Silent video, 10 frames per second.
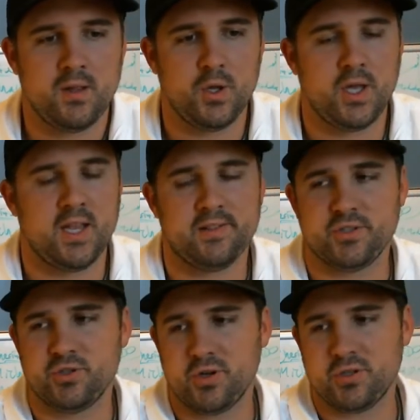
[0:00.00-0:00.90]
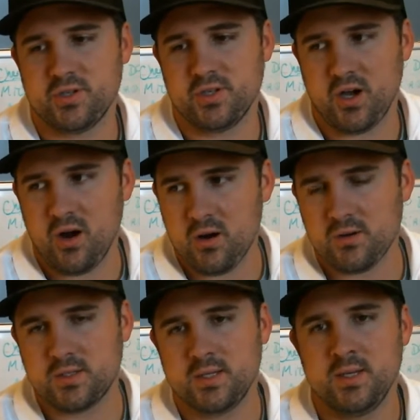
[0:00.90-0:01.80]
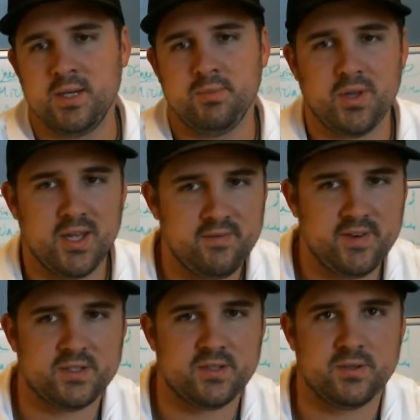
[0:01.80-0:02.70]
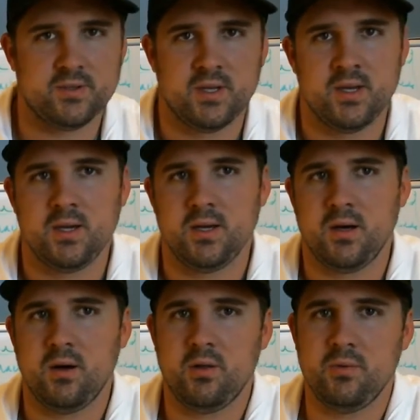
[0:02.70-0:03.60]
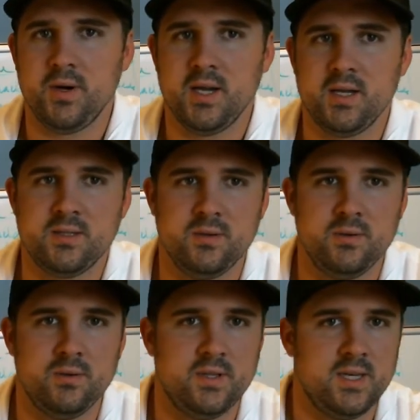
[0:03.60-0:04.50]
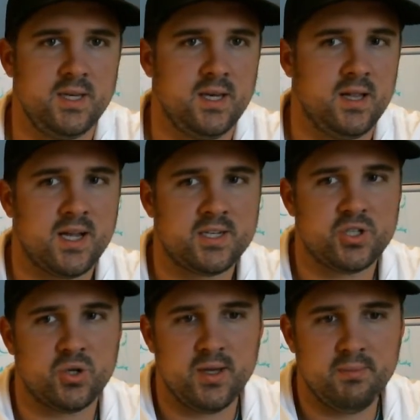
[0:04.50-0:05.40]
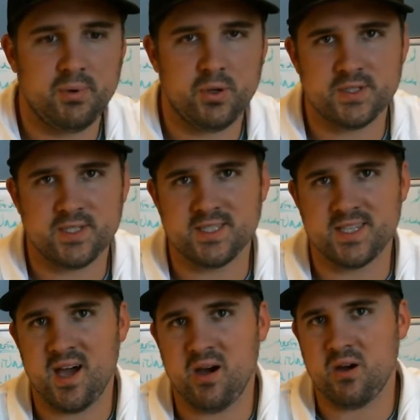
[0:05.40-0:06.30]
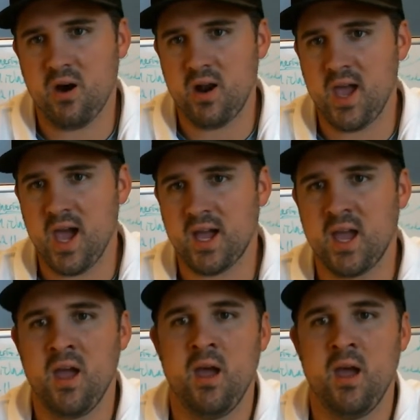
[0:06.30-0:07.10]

looking at the structures of the heart, blood vessels, all the way to the electrical impulses and how cardiac,